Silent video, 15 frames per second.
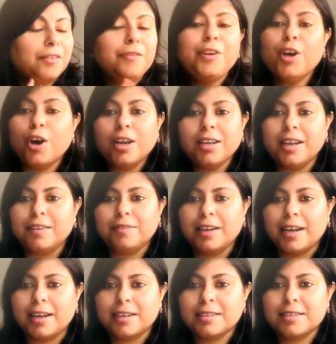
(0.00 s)
We all love
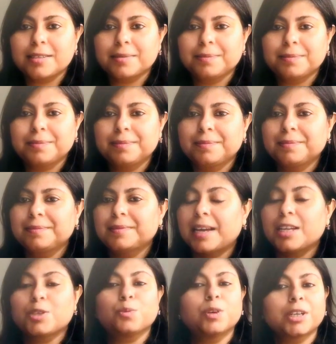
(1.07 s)
hacks.
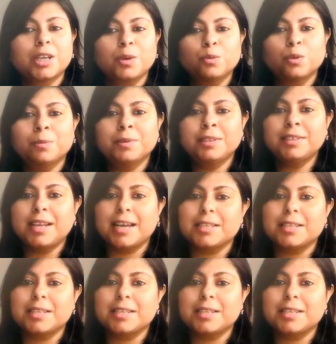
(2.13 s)
As working women,